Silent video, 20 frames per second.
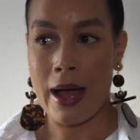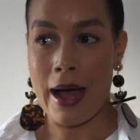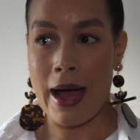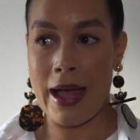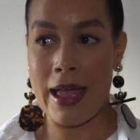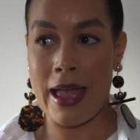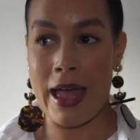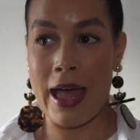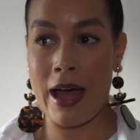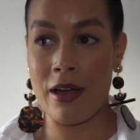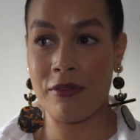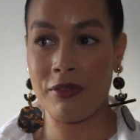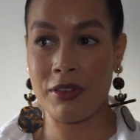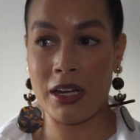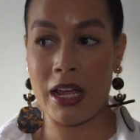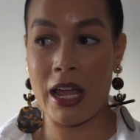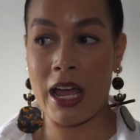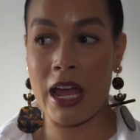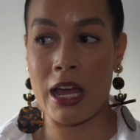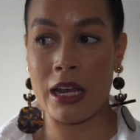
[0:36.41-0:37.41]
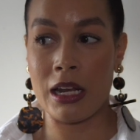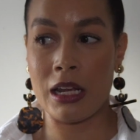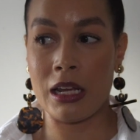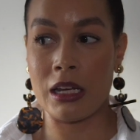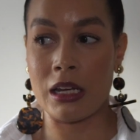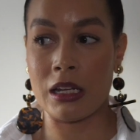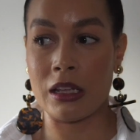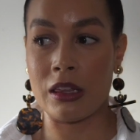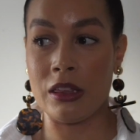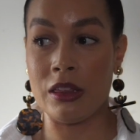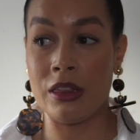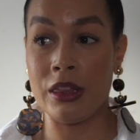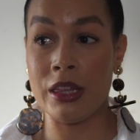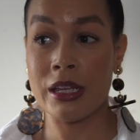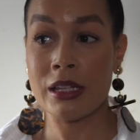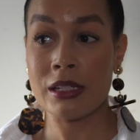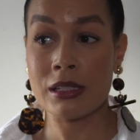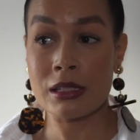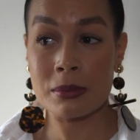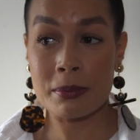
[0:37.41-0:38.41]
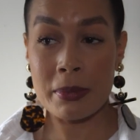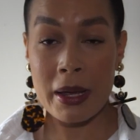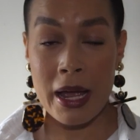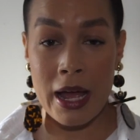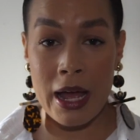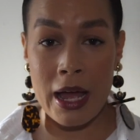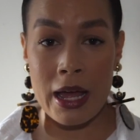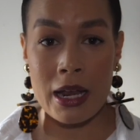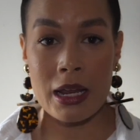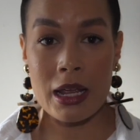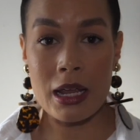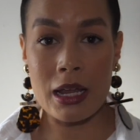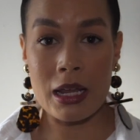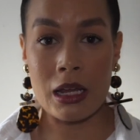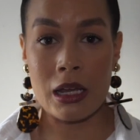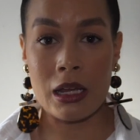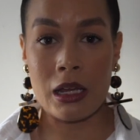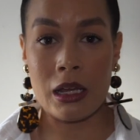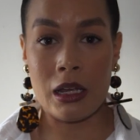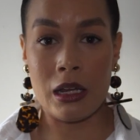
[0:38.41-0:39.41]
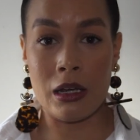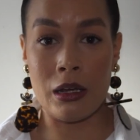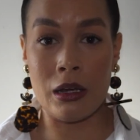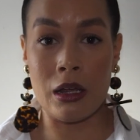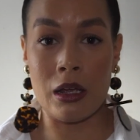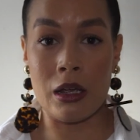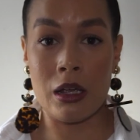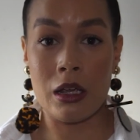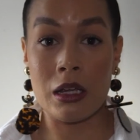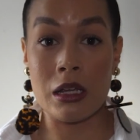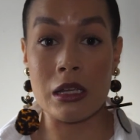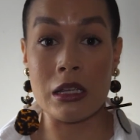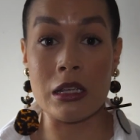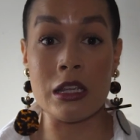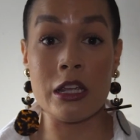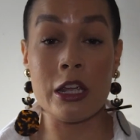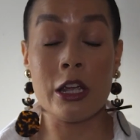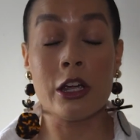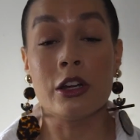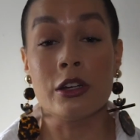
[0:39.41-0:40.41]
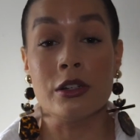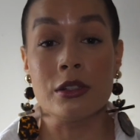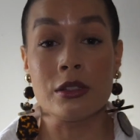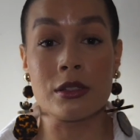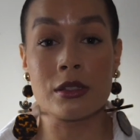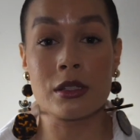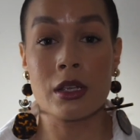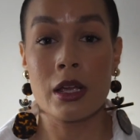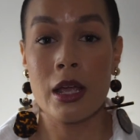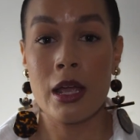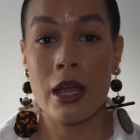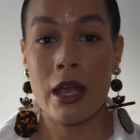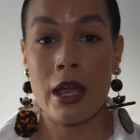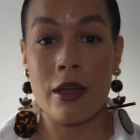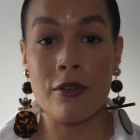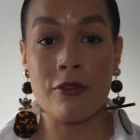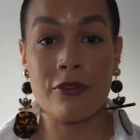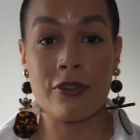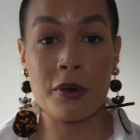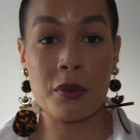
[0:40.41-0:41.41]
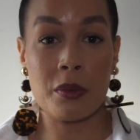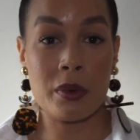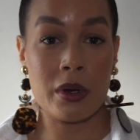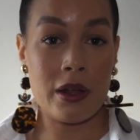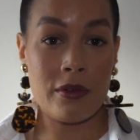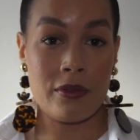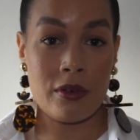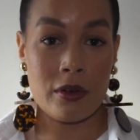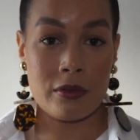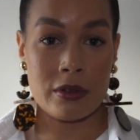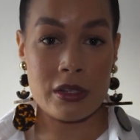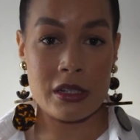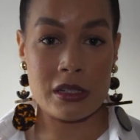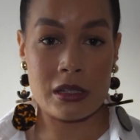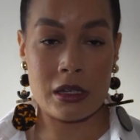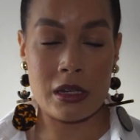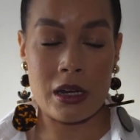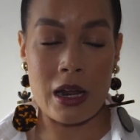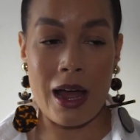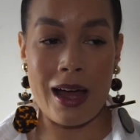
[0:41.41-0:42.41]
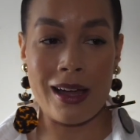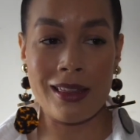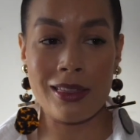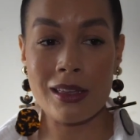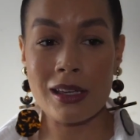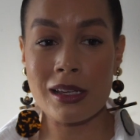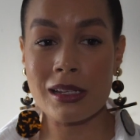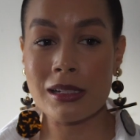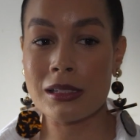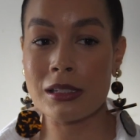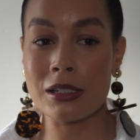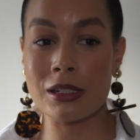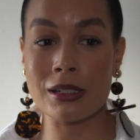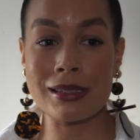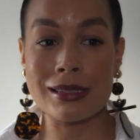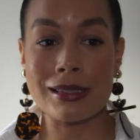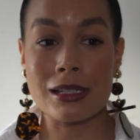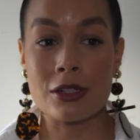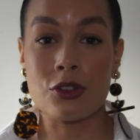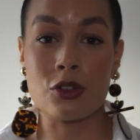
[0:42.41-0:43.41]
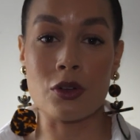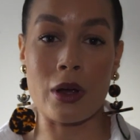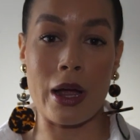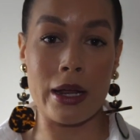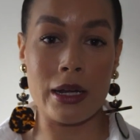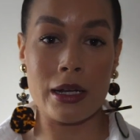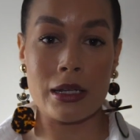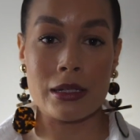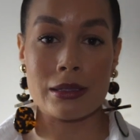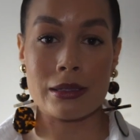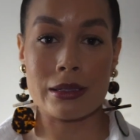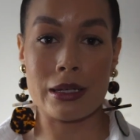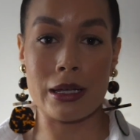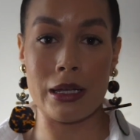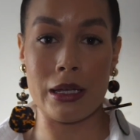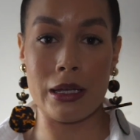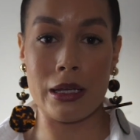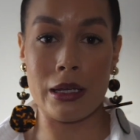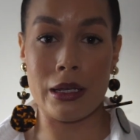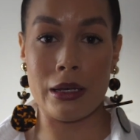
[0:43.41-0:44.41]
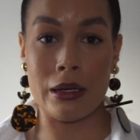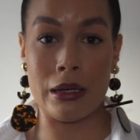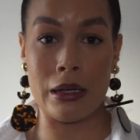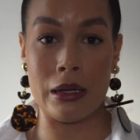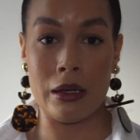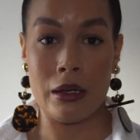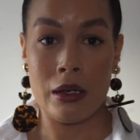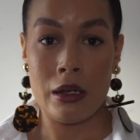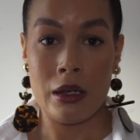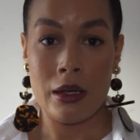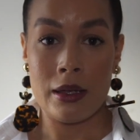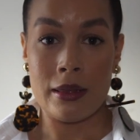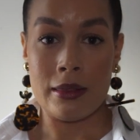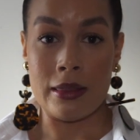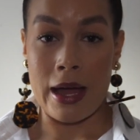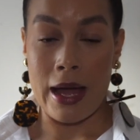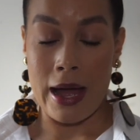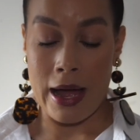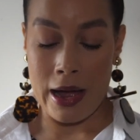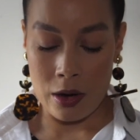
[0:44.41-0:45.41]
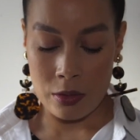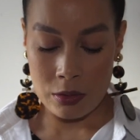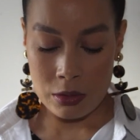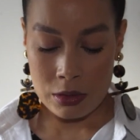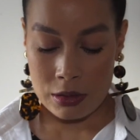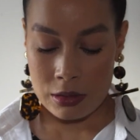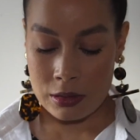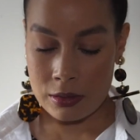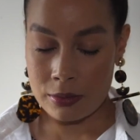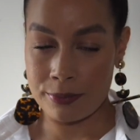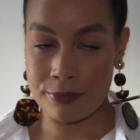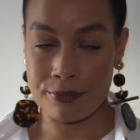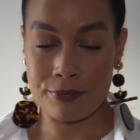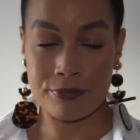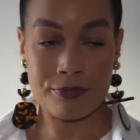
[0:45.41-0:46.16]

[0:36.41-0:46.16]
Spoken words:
I haven't had it this bad in years. And for whatever reason, I think it's just the dryness in the house.